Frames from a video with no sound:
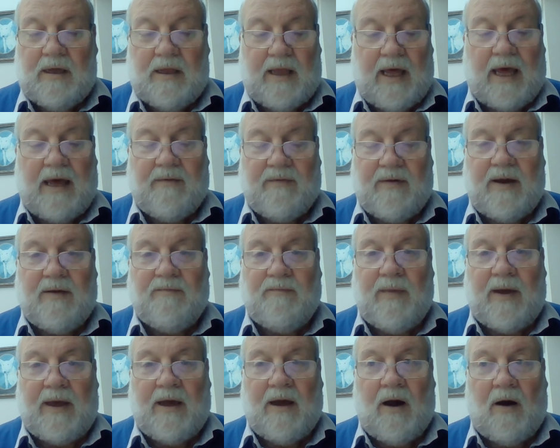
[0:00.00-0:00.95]
they have given
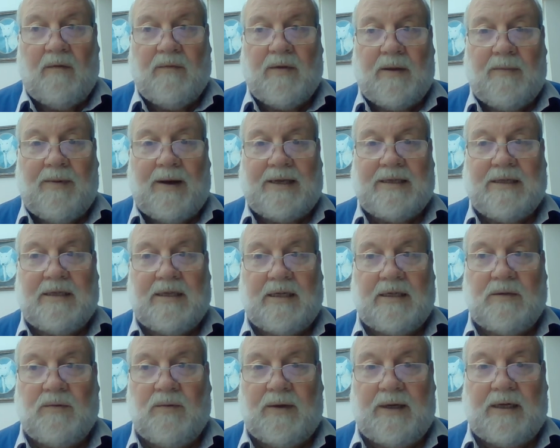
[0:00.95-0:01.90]
me over the past
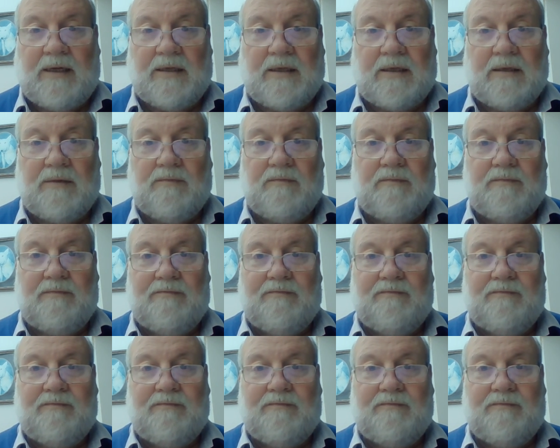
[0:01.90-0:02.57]
6 weeks.